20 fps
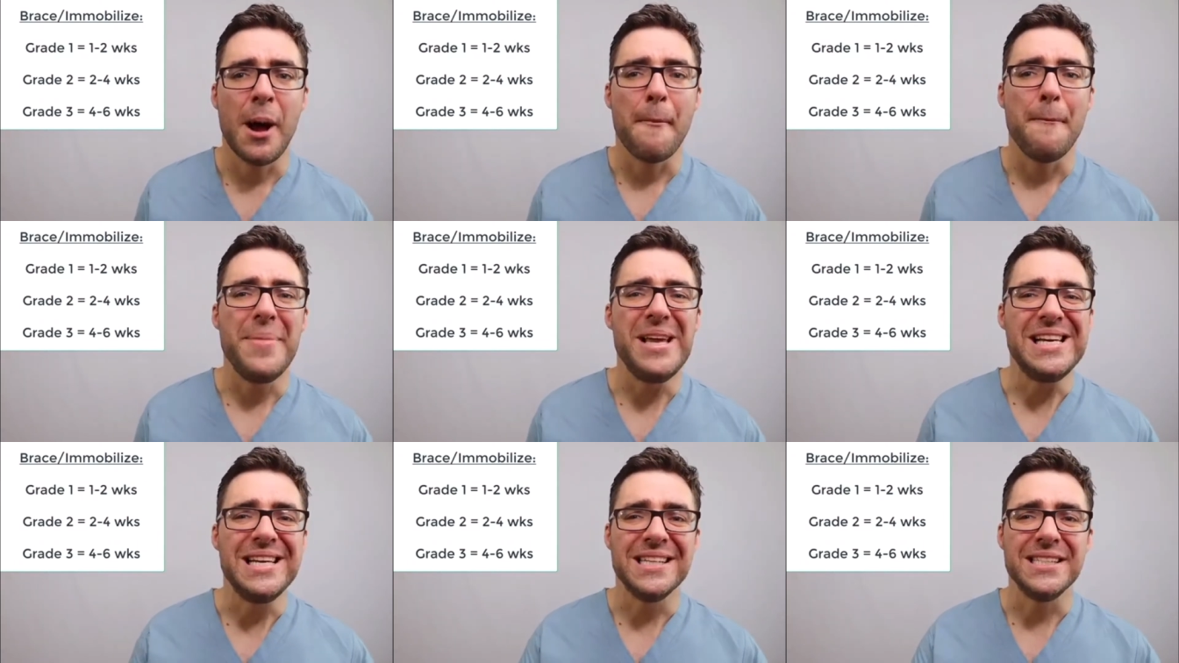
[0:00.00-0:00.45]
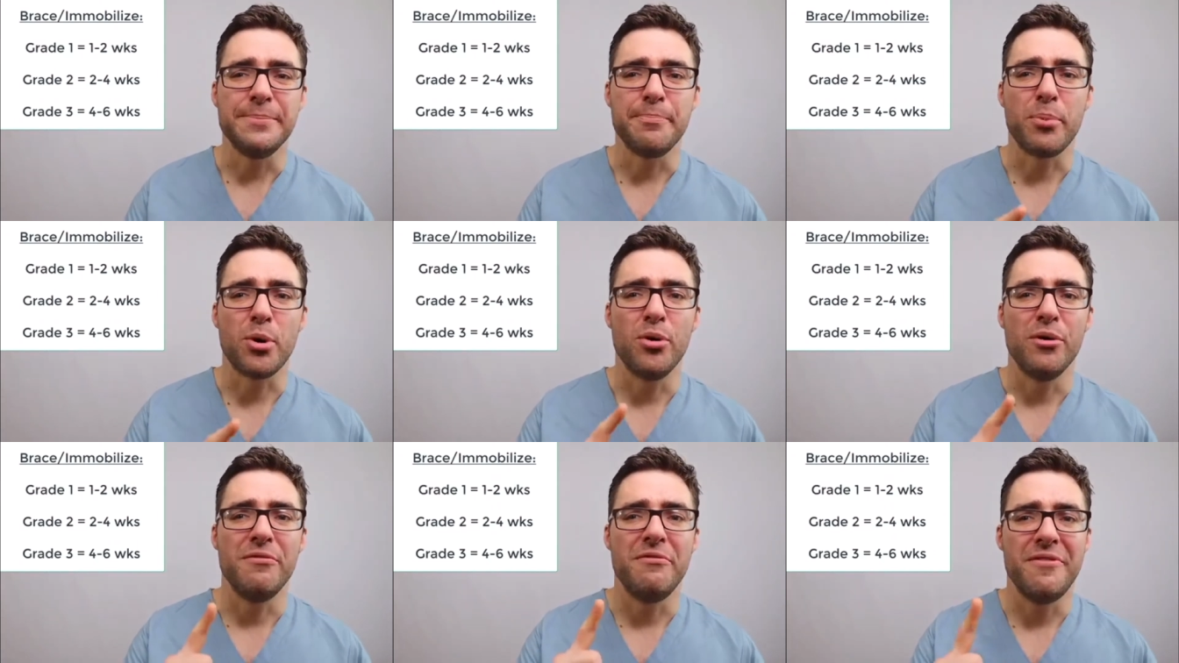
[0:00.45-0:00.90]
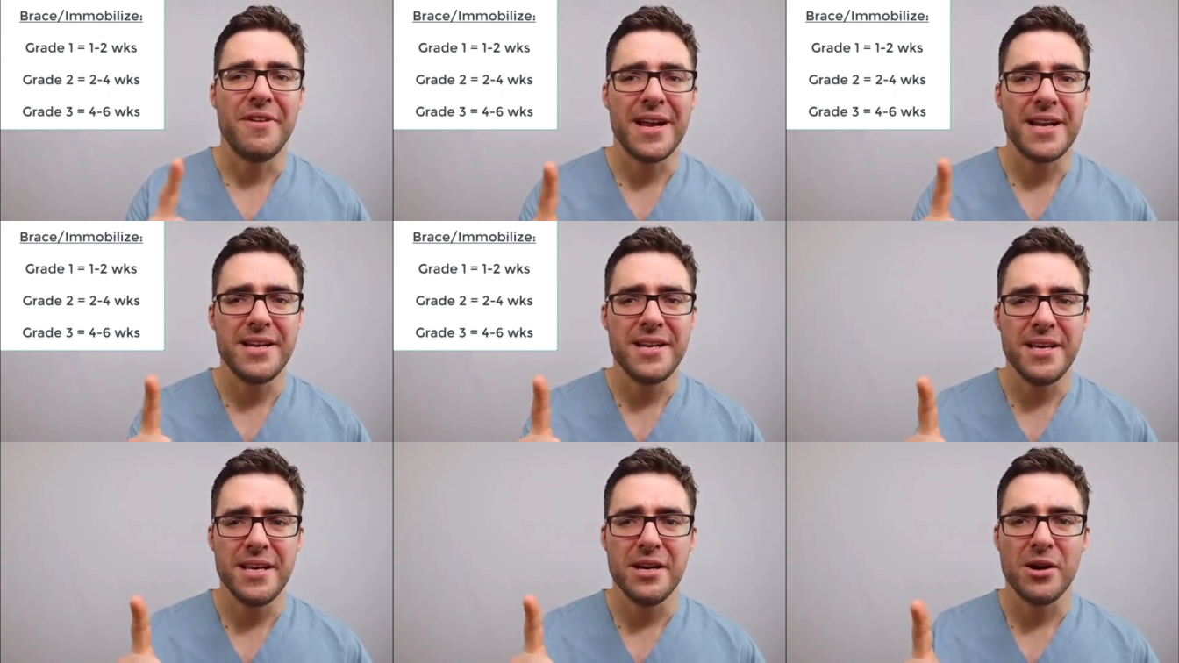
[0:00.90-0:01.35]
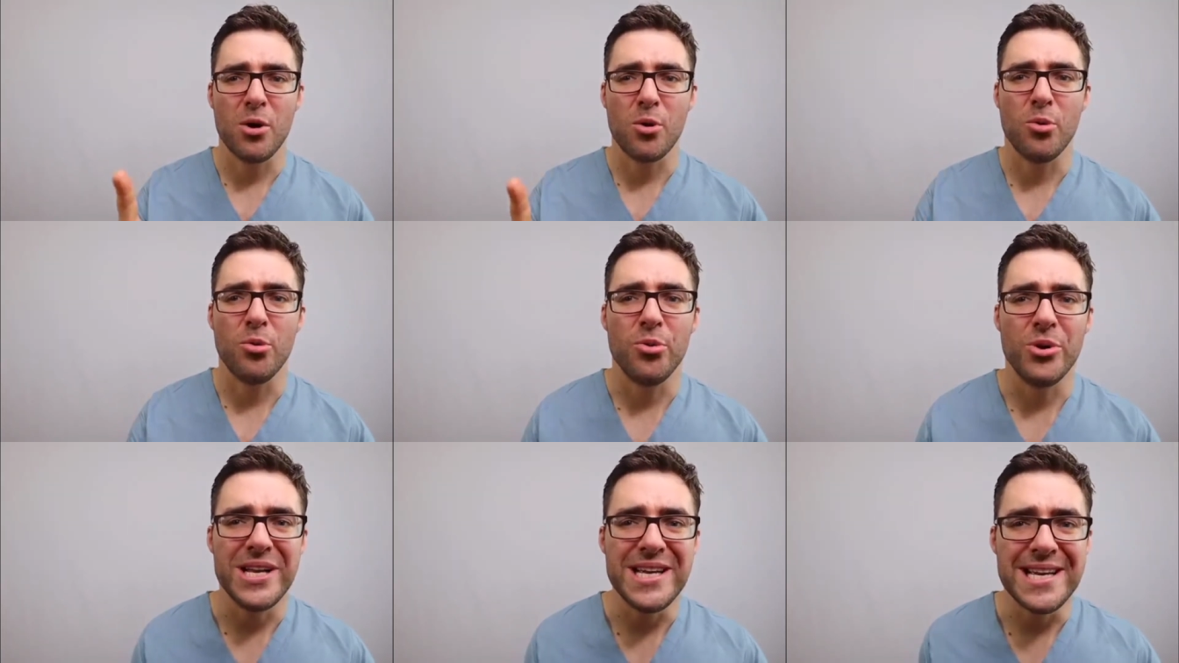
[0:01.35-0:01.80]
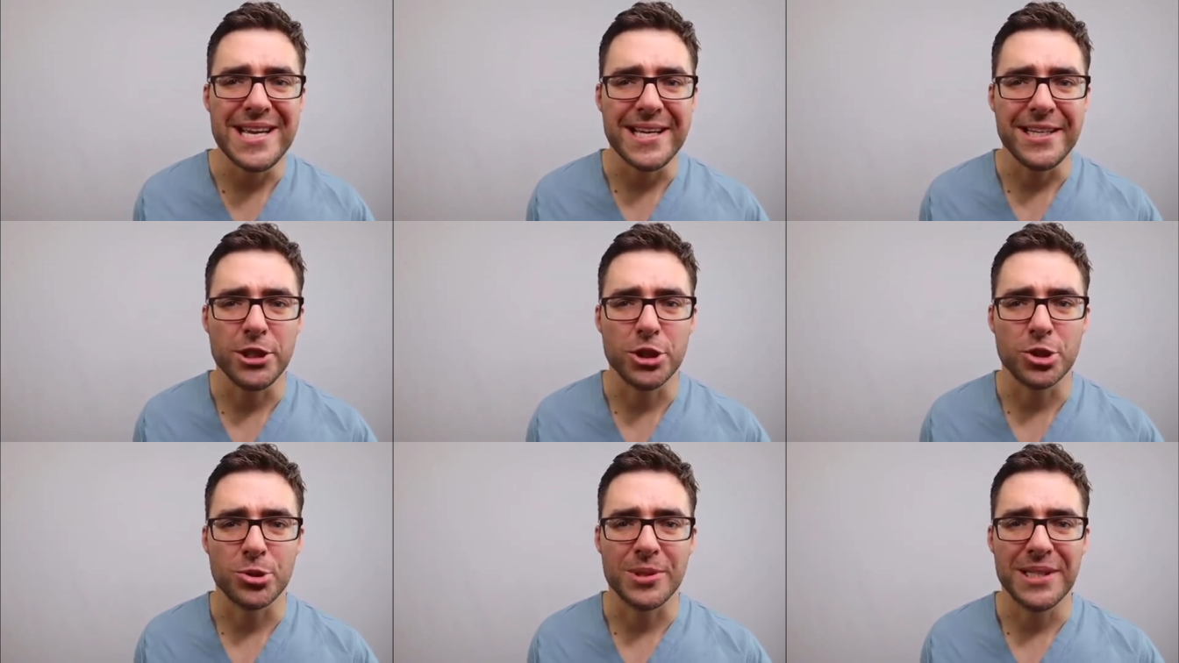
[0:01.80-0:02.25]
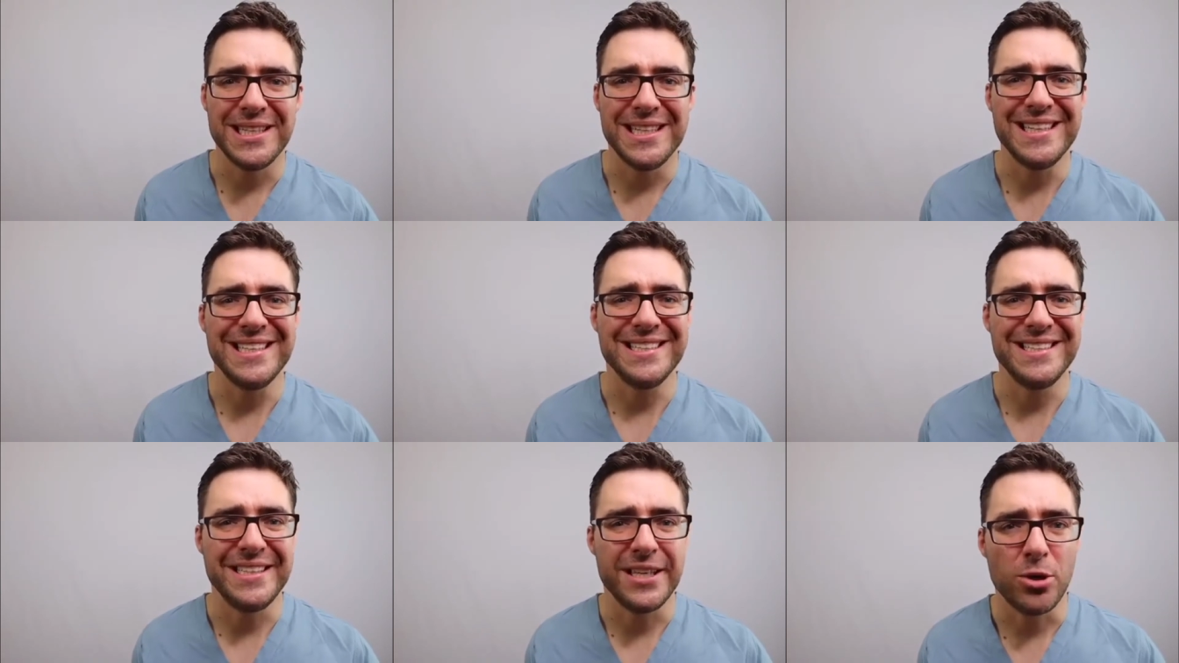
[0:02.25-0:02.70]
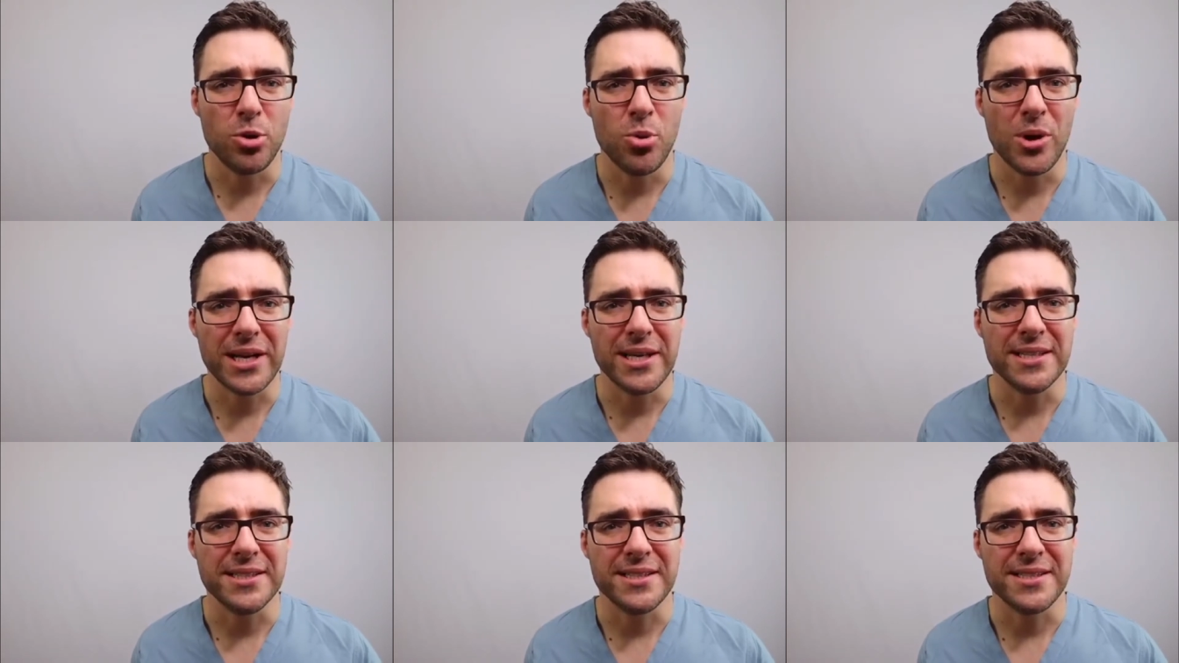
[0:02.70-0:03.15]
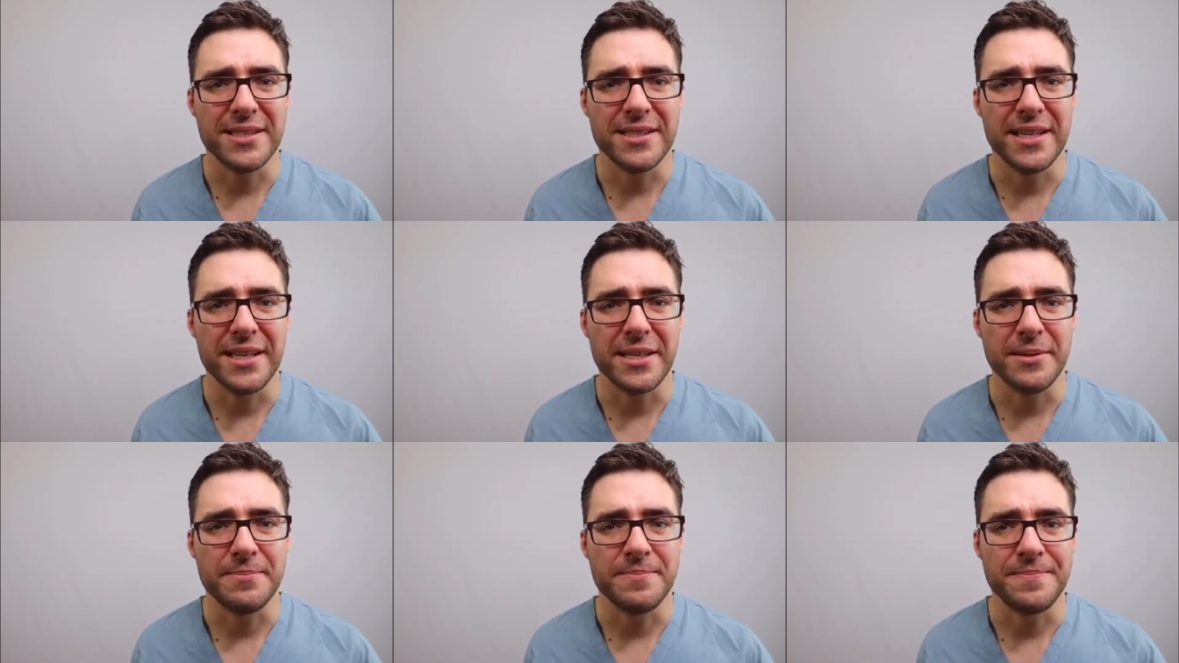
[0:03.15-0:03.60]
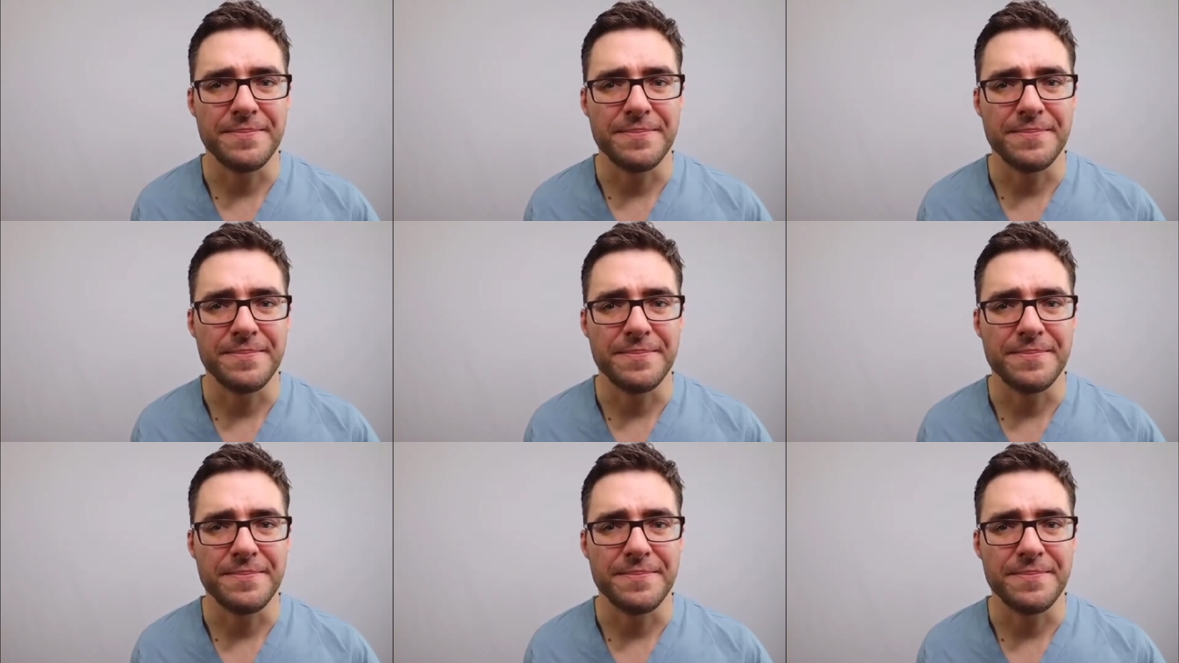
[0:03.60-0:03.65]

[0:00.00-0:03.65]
because preventing re-injury is the quickest thing.